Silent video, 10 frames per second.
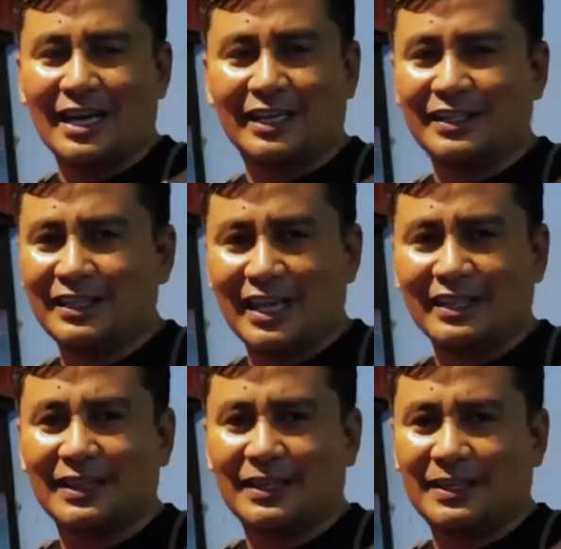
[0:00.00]
I did
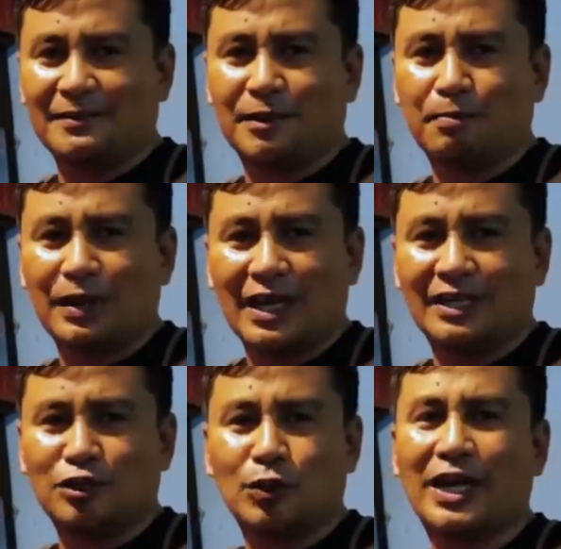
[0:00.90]
not even
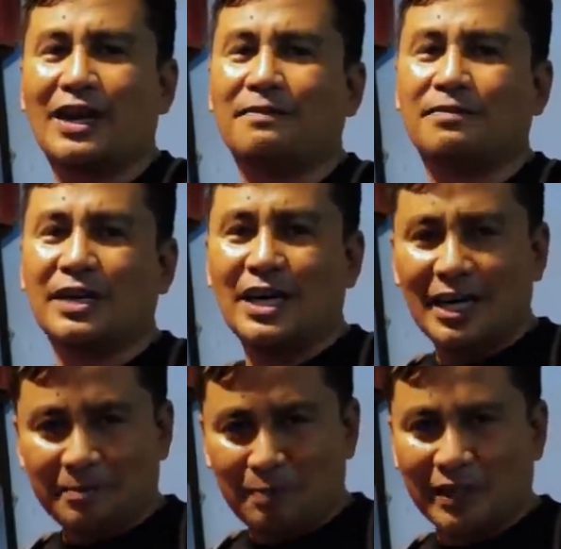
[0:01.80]
plan to have
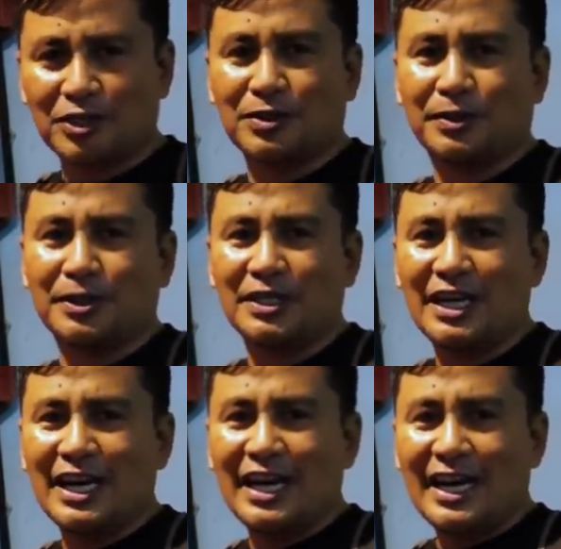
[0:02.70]
a pet store
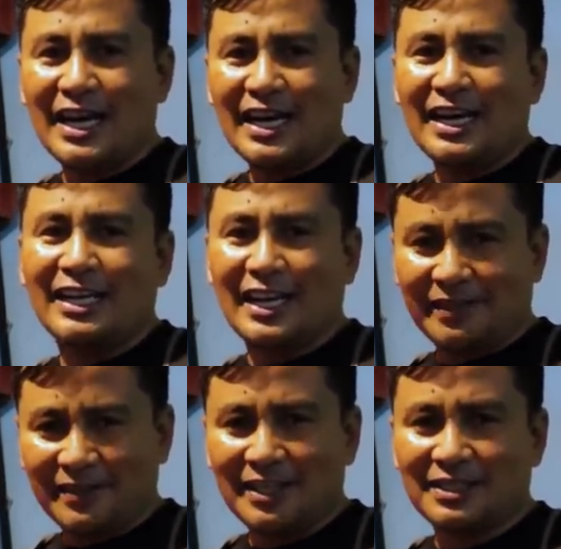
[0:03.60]

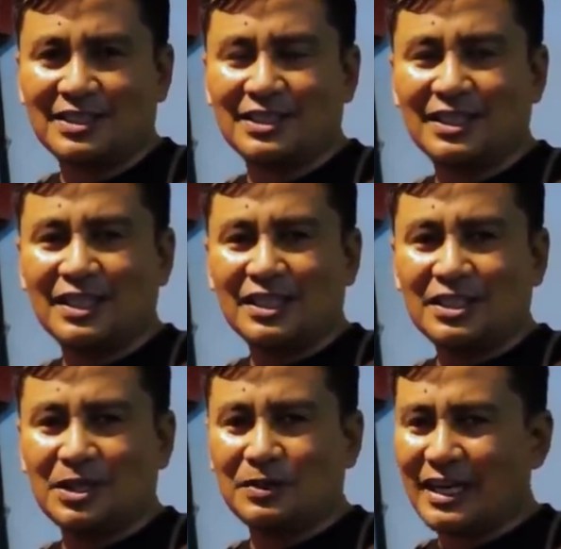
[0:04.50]
like this.
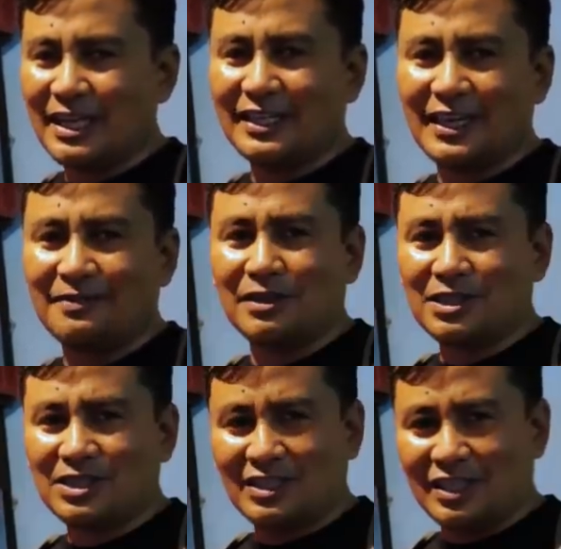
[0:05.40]
So God gave
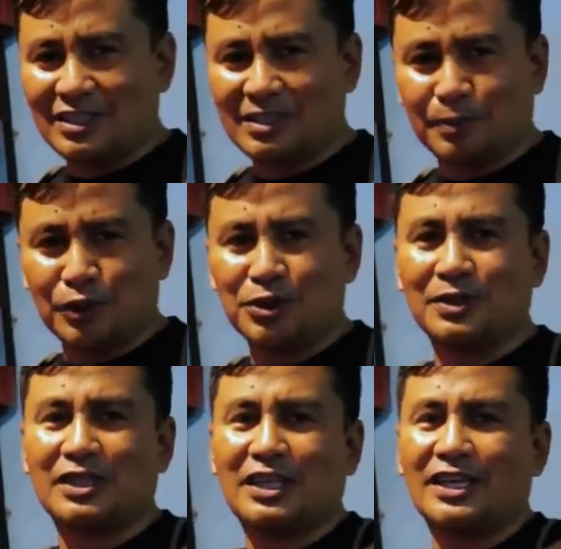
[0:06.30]
us this
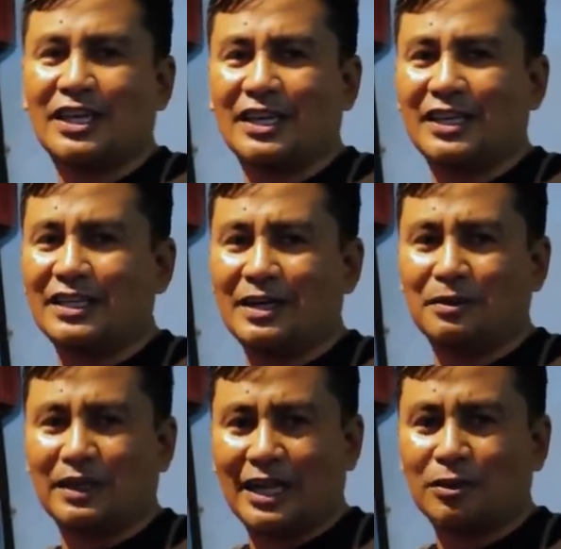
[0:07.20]
opportunity, and I
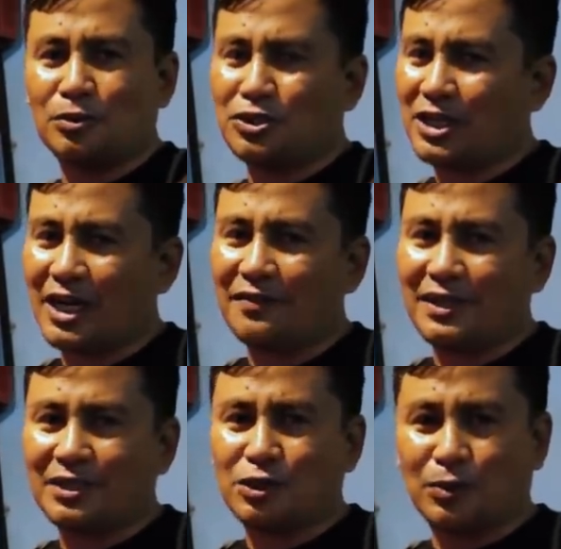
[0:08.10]
would like to share
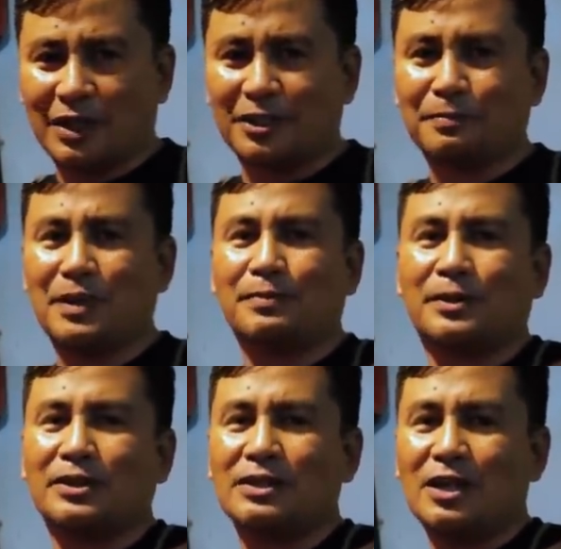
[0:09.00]
this to other
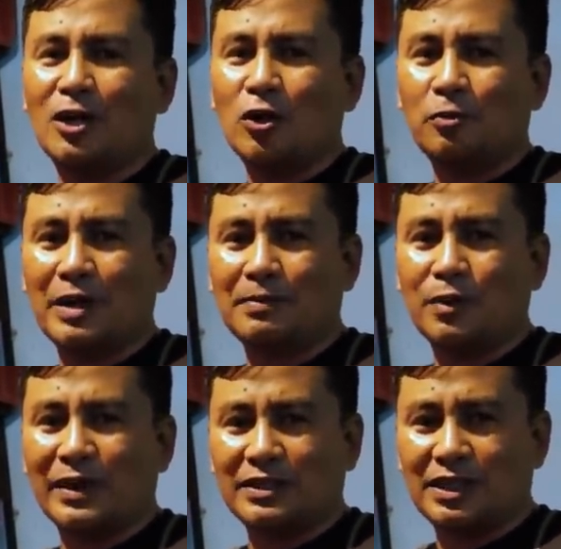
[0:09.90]
people who may be
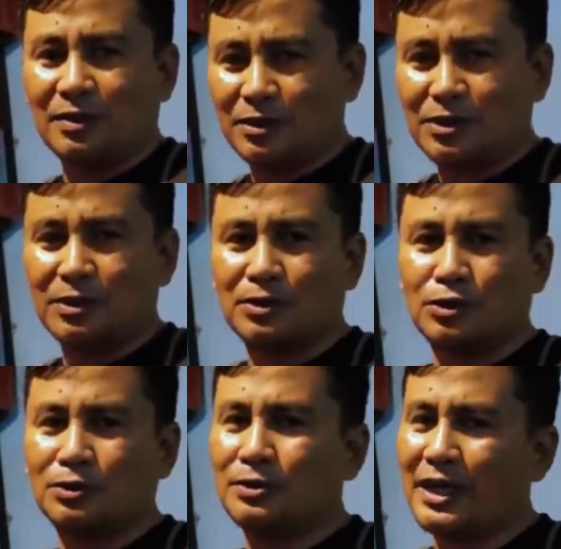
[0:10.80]
wanting also
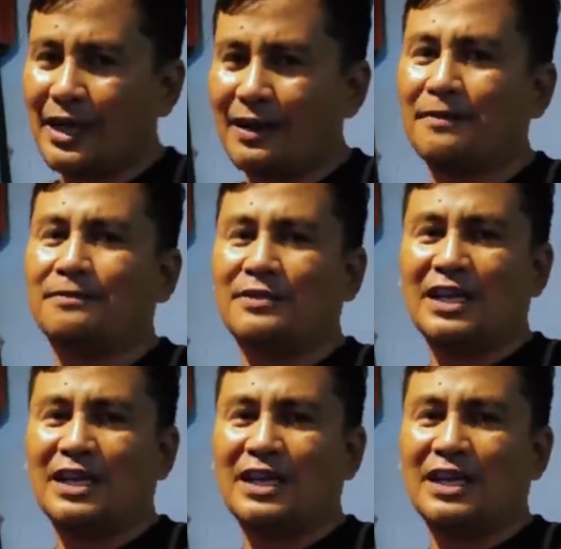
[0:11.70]
to have